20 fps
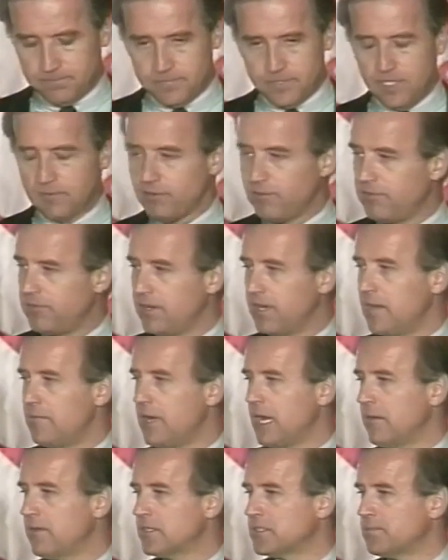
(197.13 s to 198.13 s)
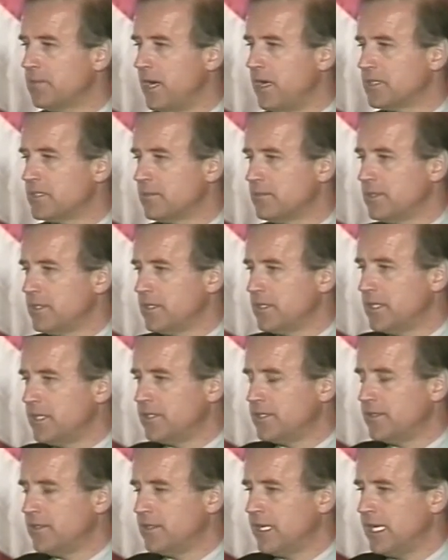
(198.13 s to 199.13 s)
in fulfilling my responsibility as
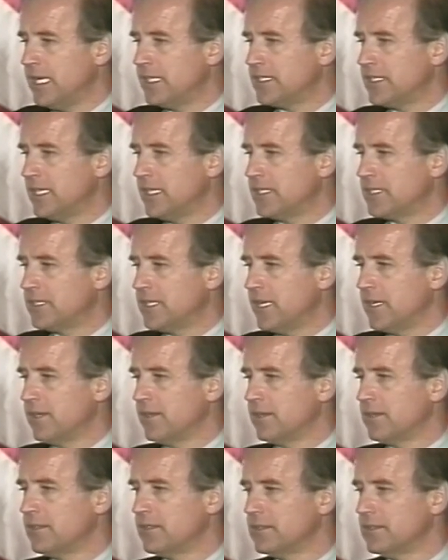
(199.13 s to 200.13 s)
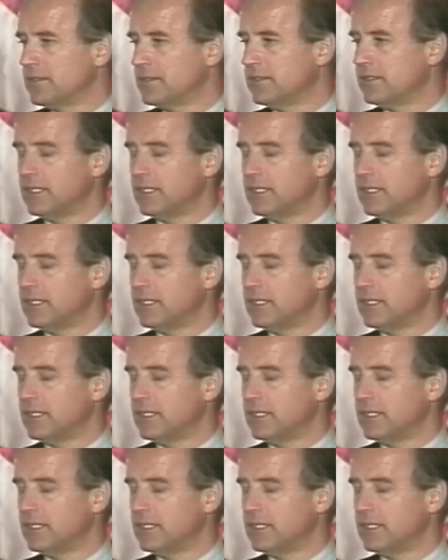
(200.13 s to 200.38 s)
a United States Senator and